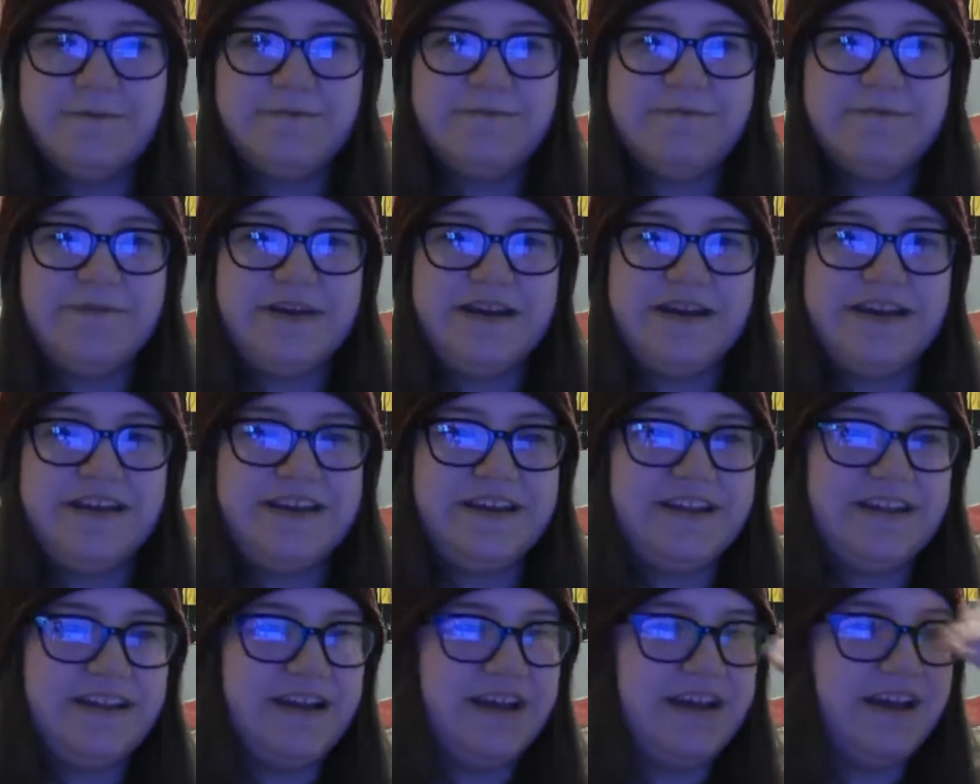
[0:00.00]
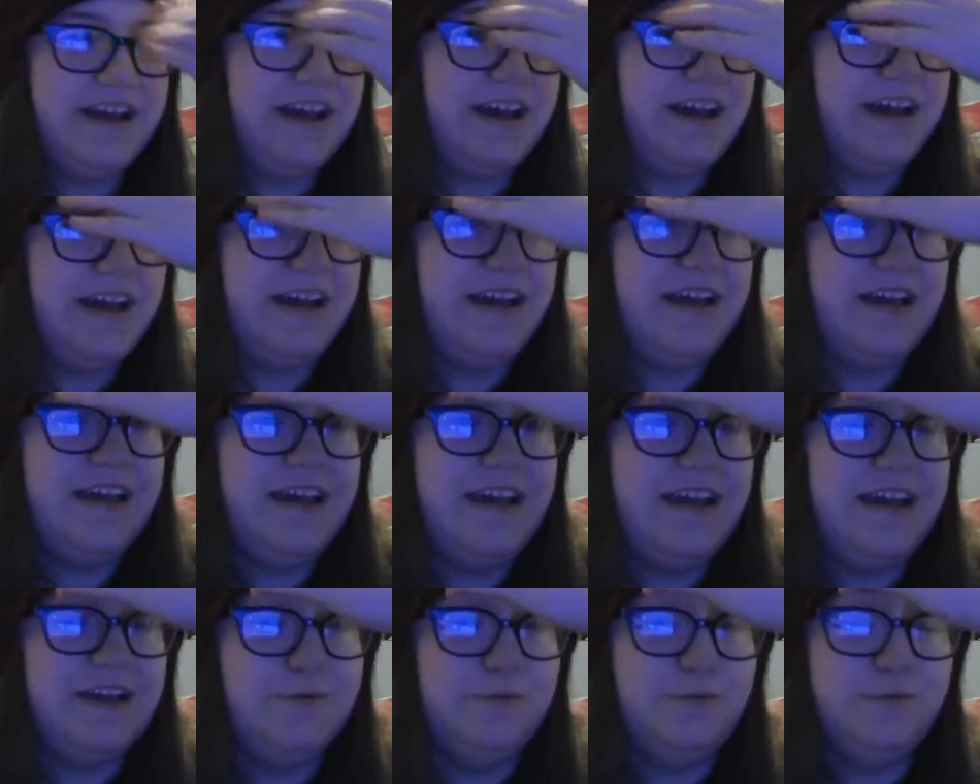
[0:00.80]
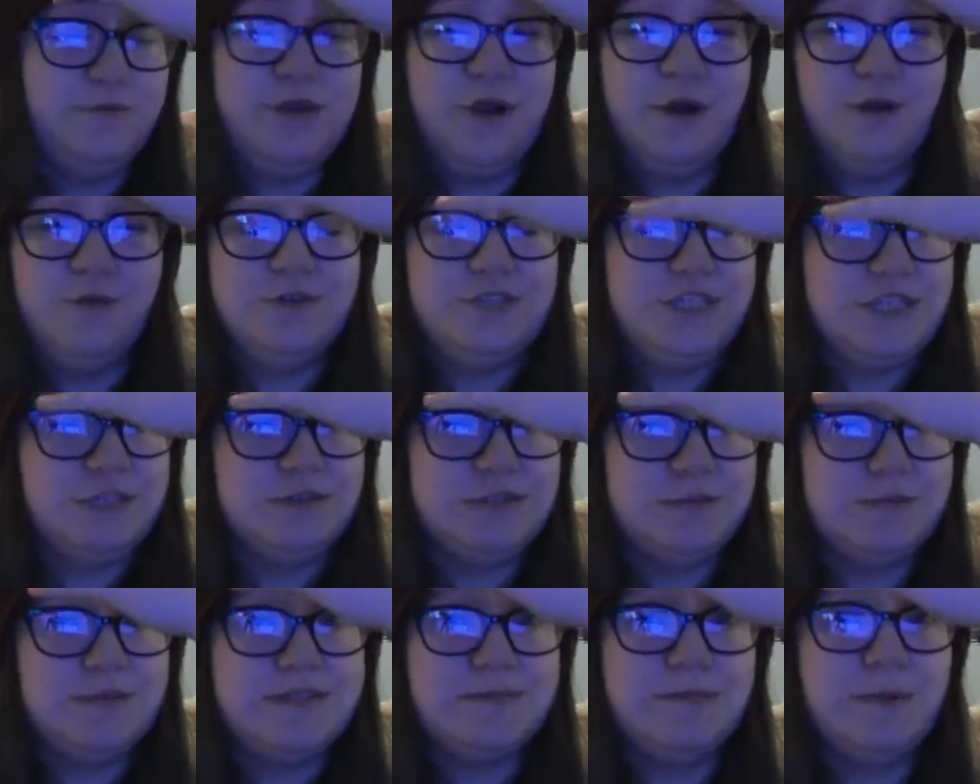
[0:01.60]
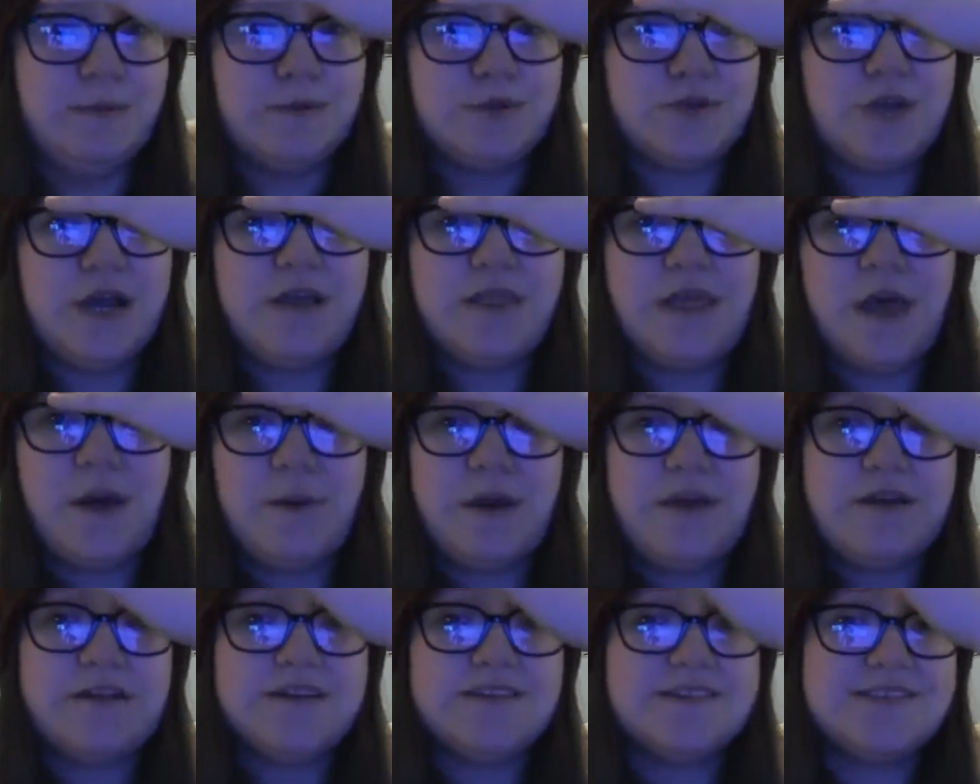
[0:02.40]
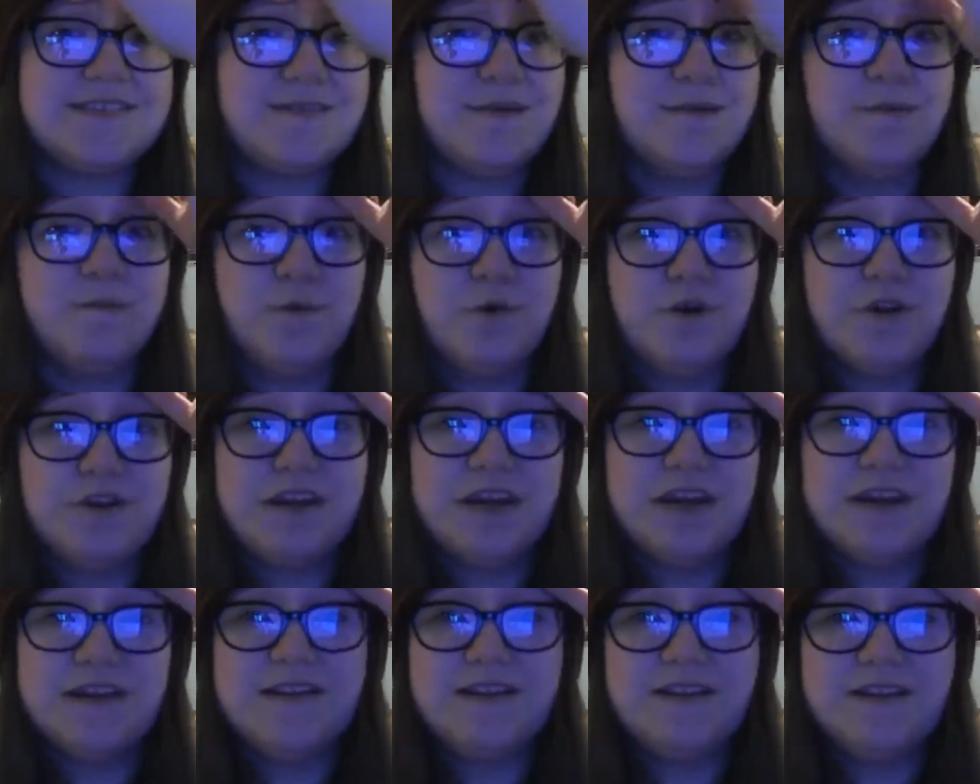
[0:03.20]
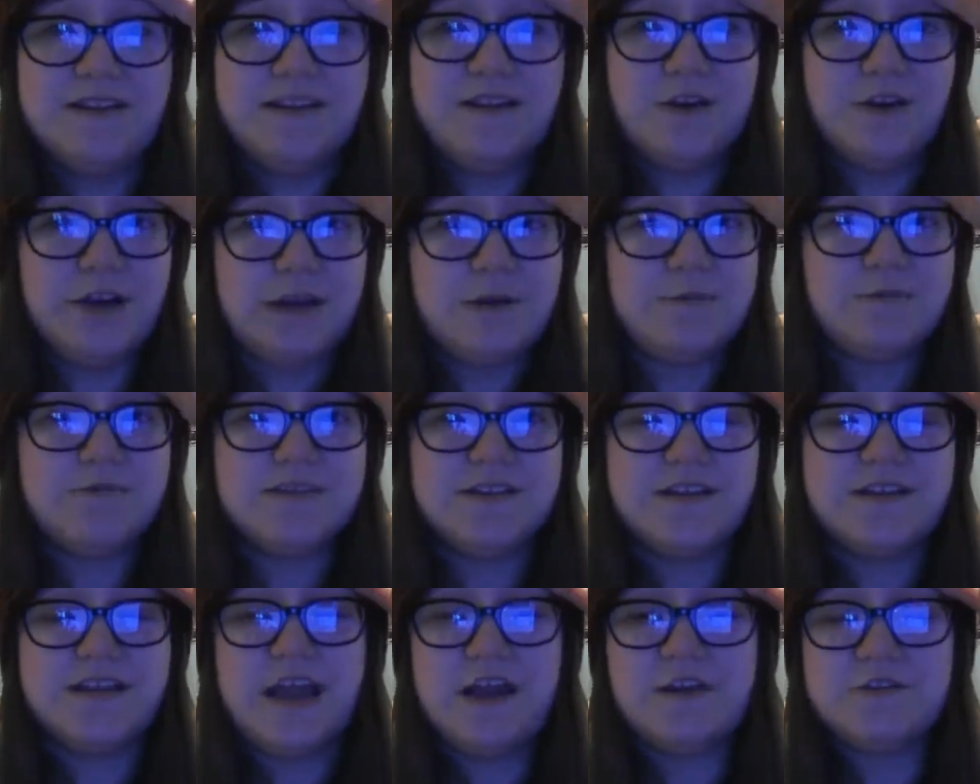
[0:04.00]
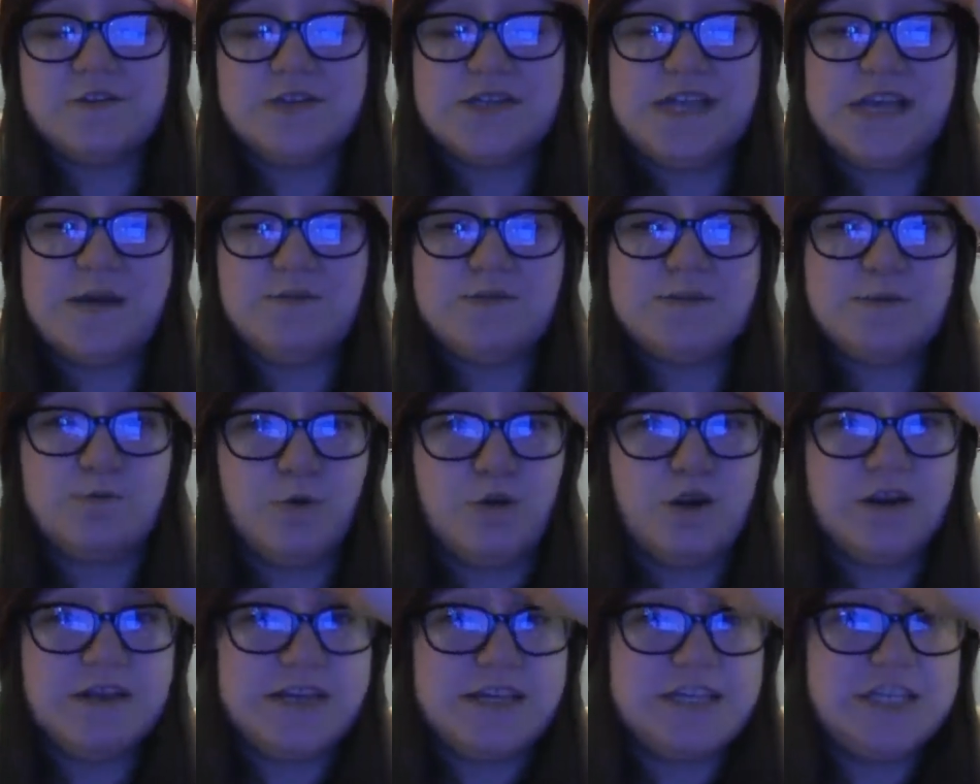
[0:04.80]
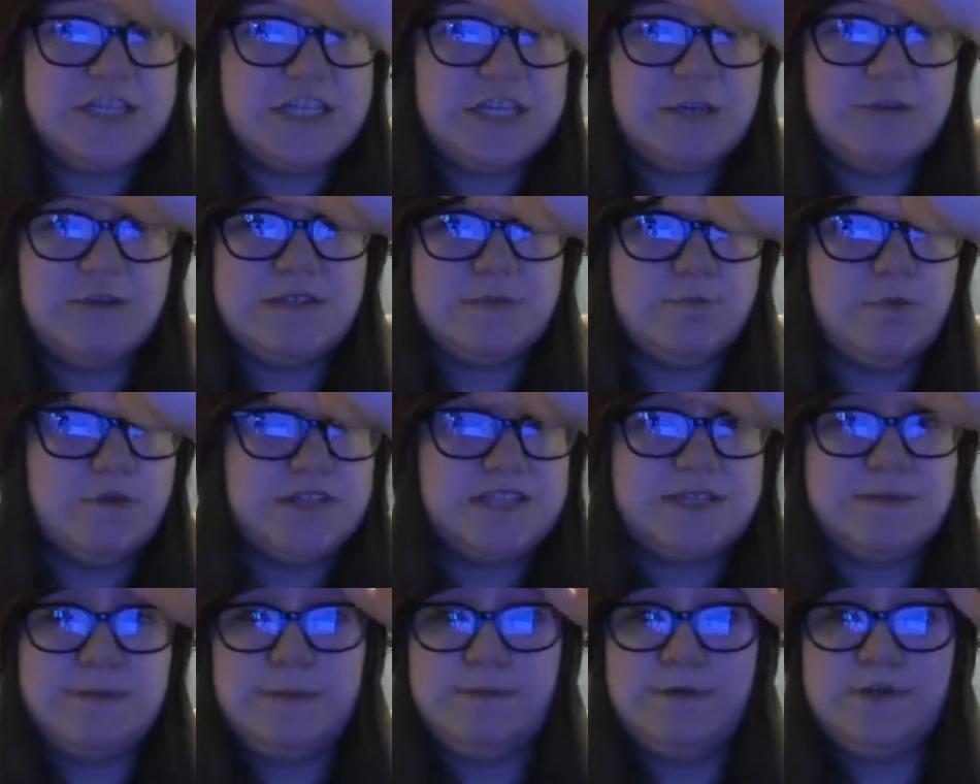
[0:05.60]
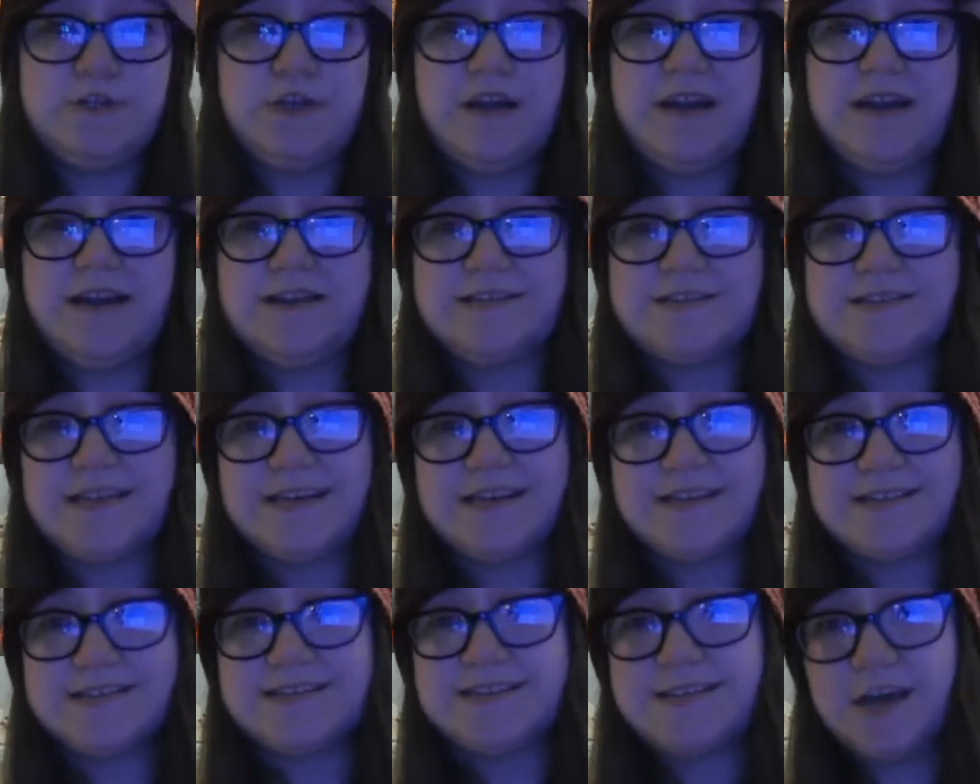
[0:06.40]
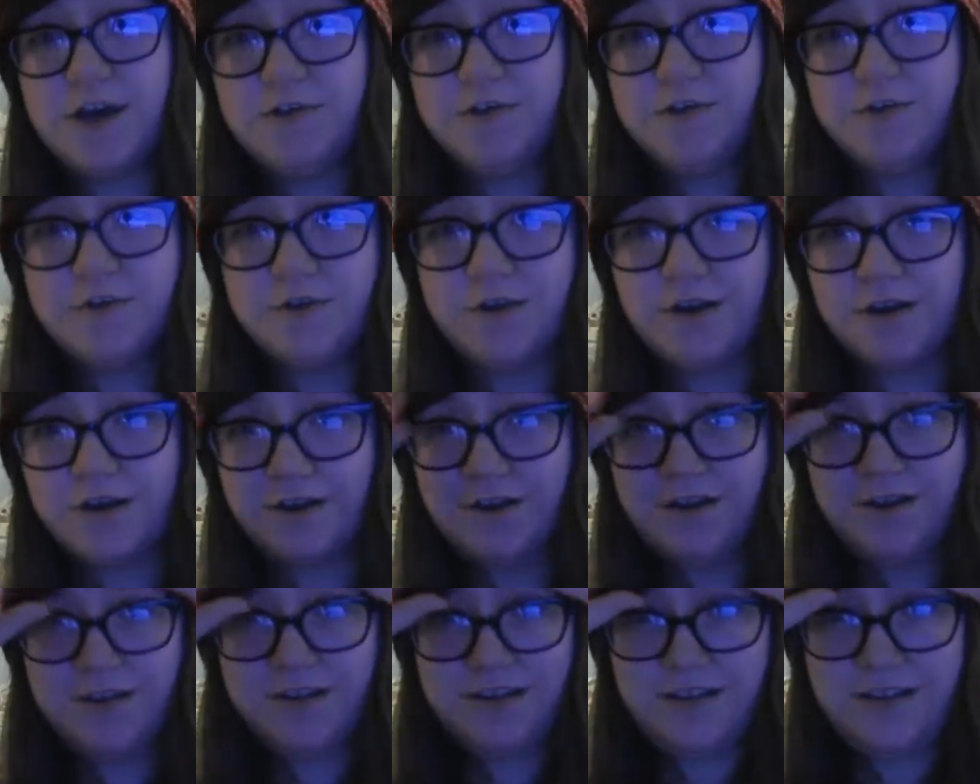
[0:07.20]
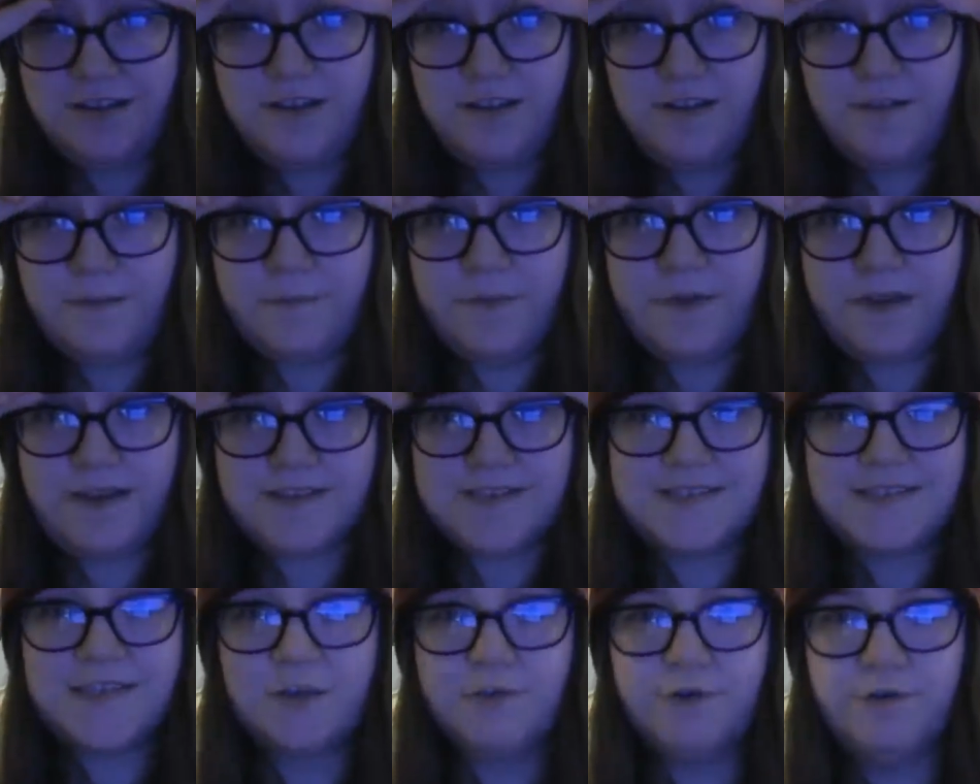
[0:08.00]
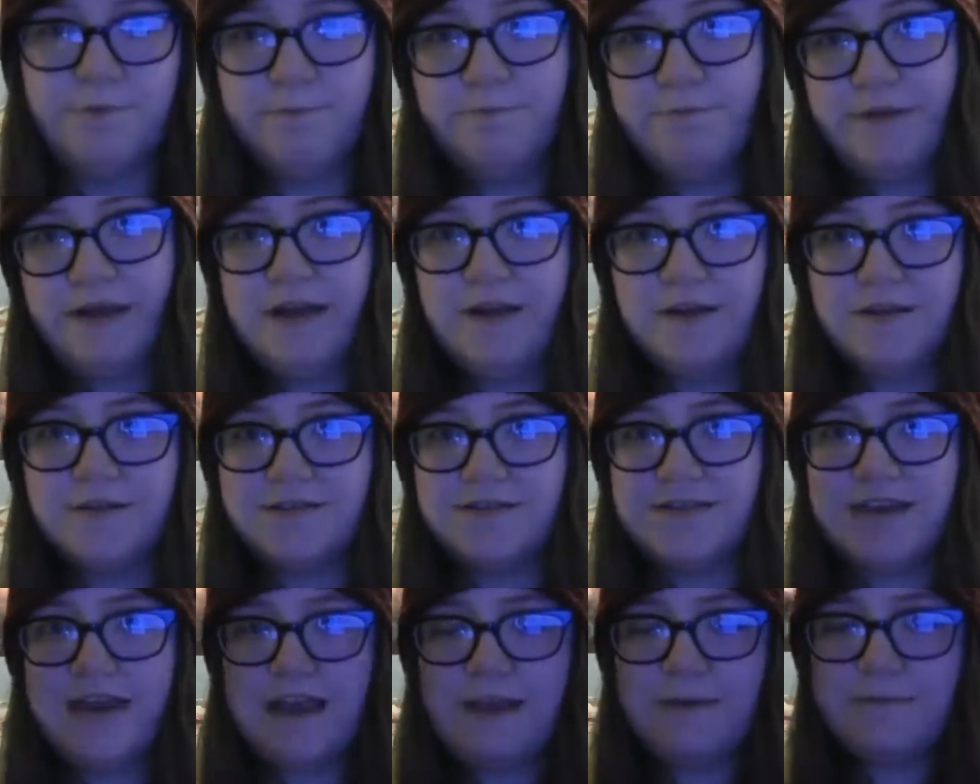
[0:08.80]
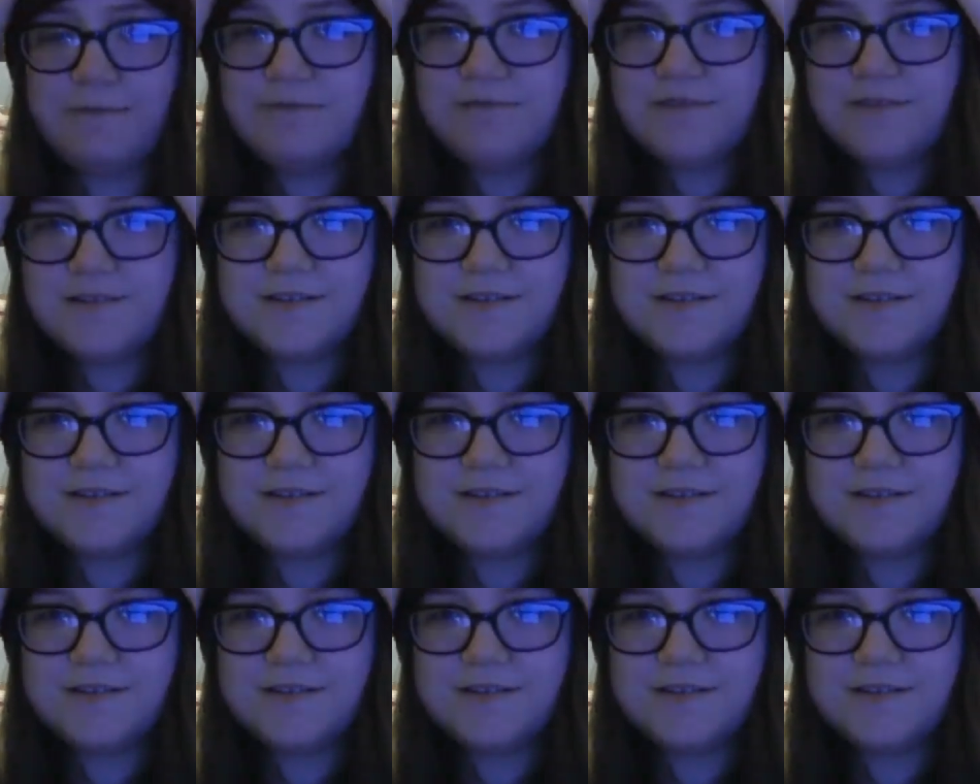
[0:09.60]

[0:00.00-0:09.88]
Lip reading: but, and, you know, she was supposed to be portrayed that way because Morgan, her name, the character's name was Morgan, she was supposed to be portrayed as like a Southern girl, like a Southern Belle type